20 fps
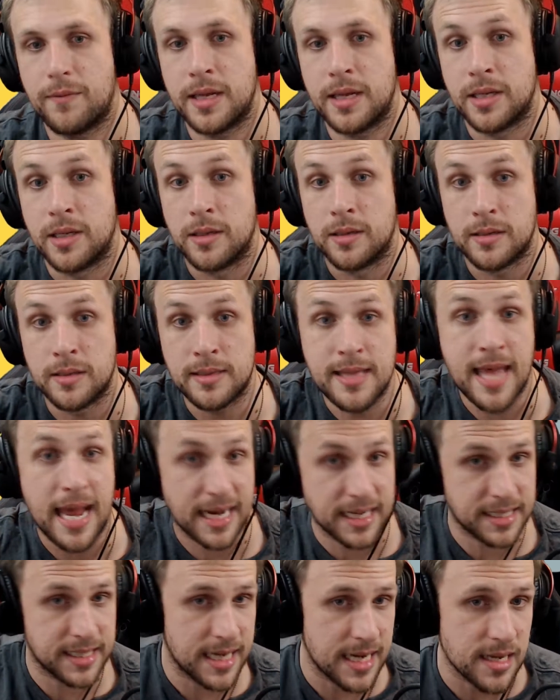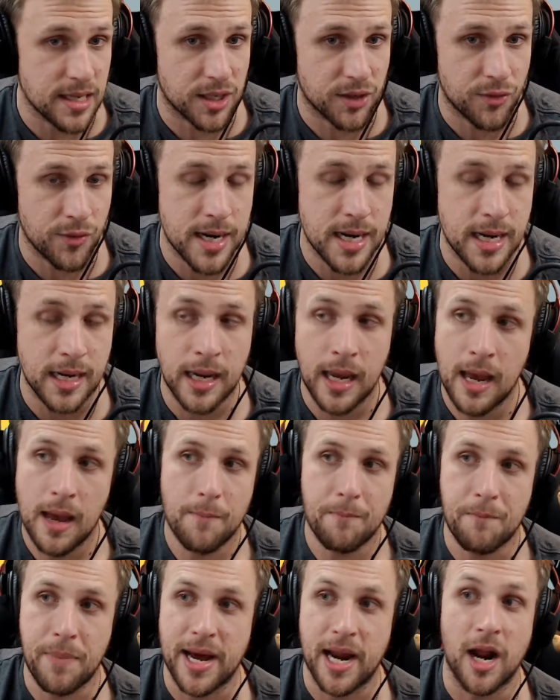in next E3,
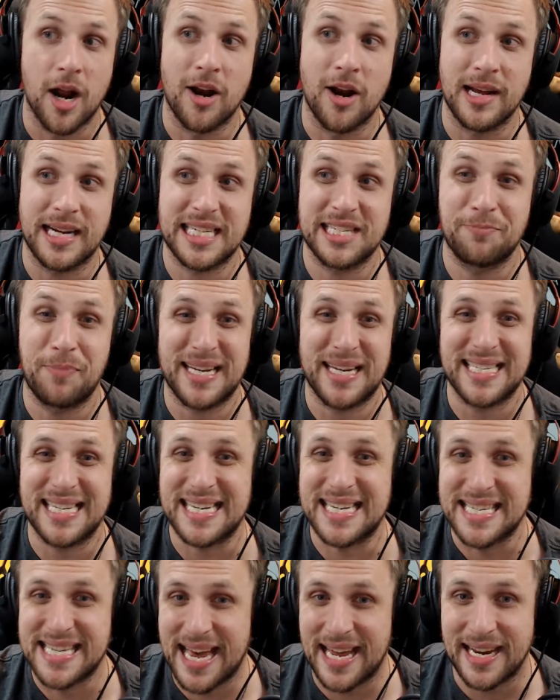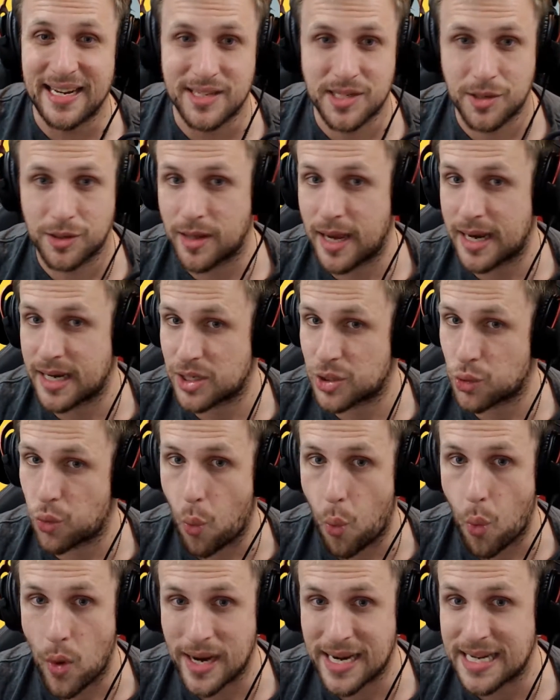but I don't expect to get it till like
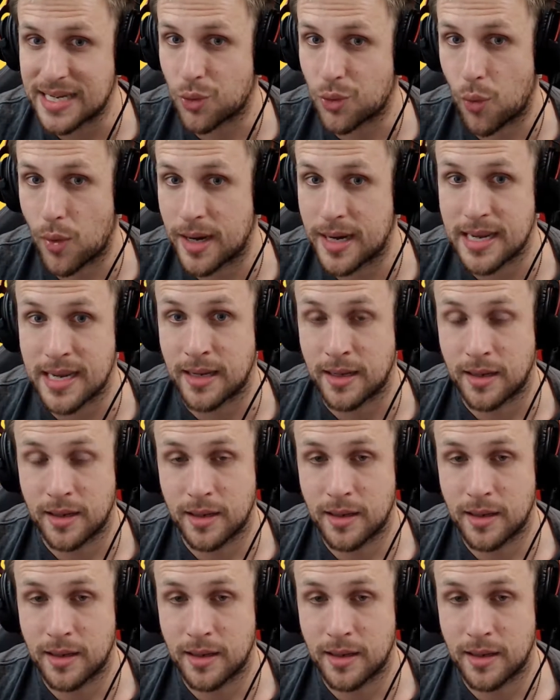2020,